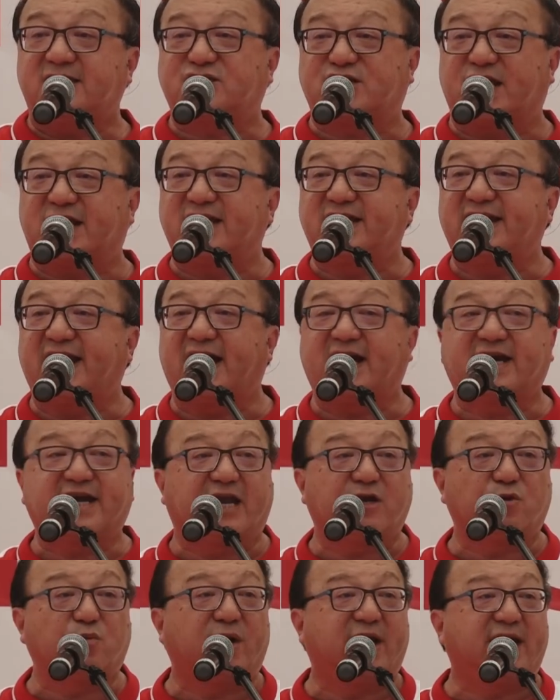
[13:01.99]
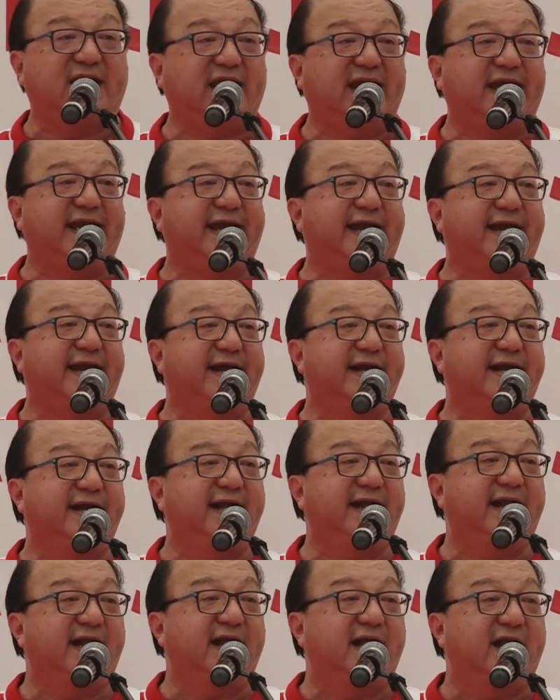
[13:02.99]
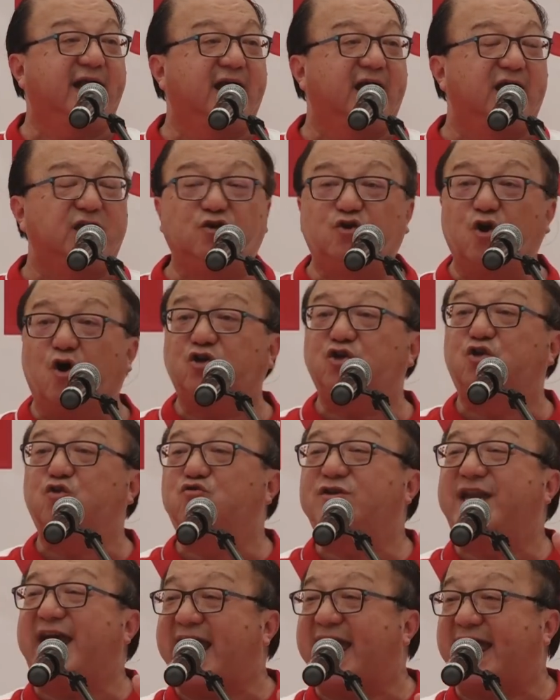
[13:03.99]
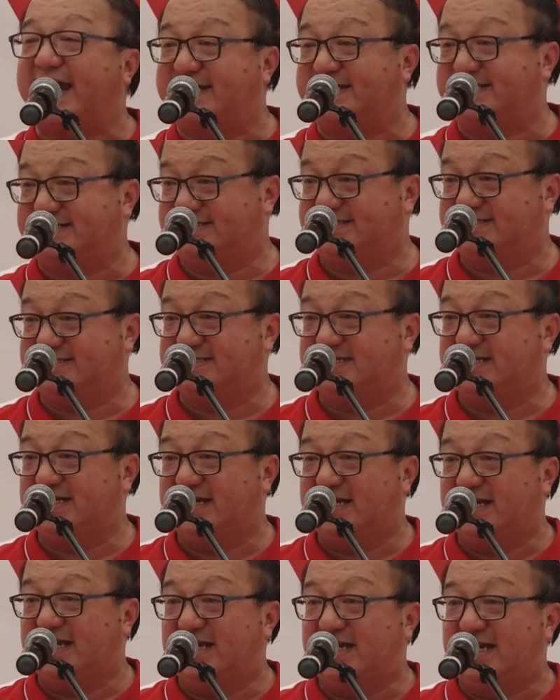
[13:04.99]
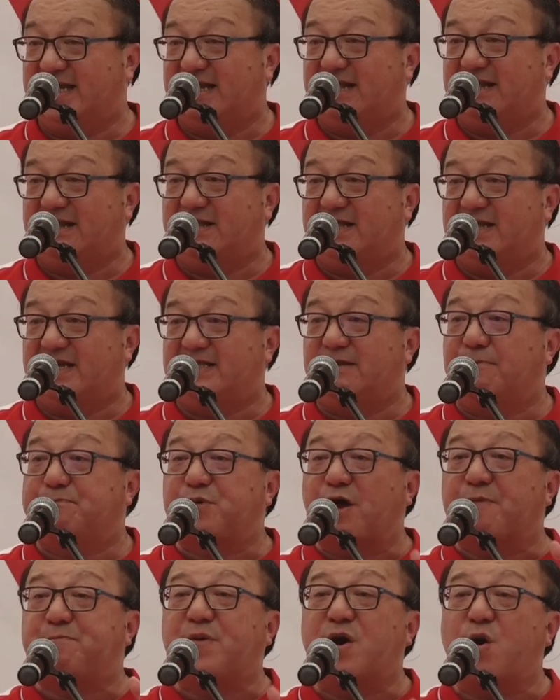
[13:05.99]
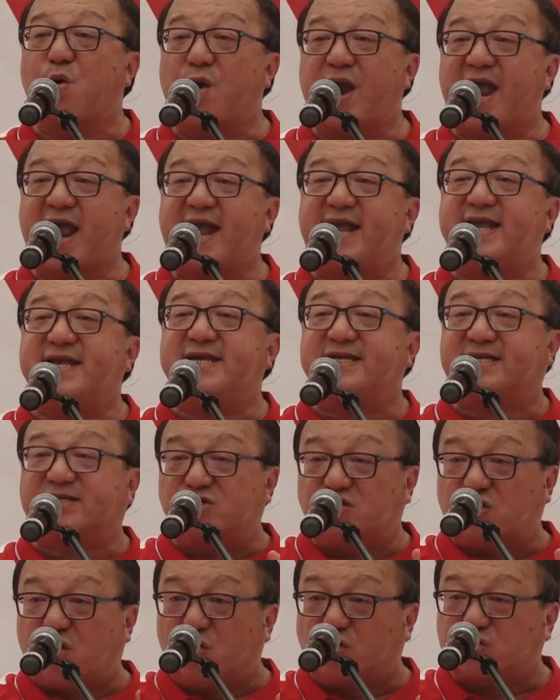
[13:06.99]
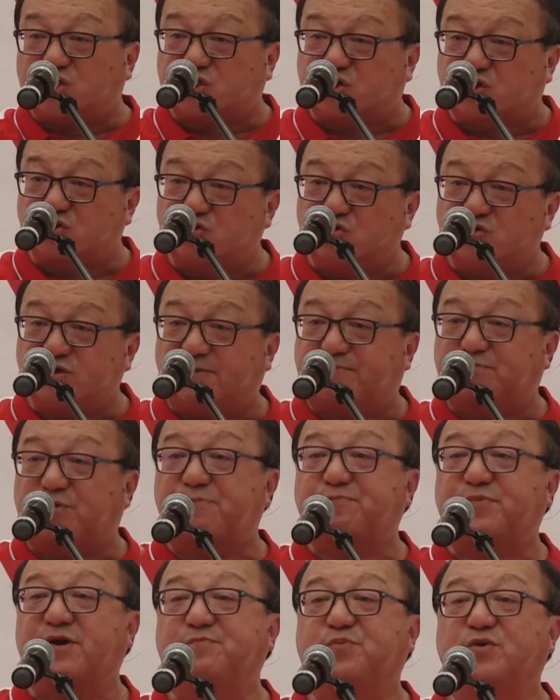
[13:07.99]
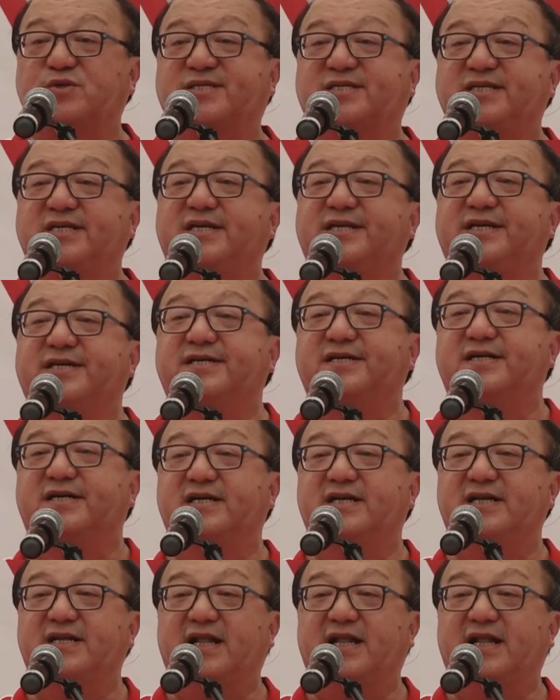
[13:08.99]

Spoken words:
Sheng Yang and Wei Ling. You don't do that. The proper way is go through the proper procedure.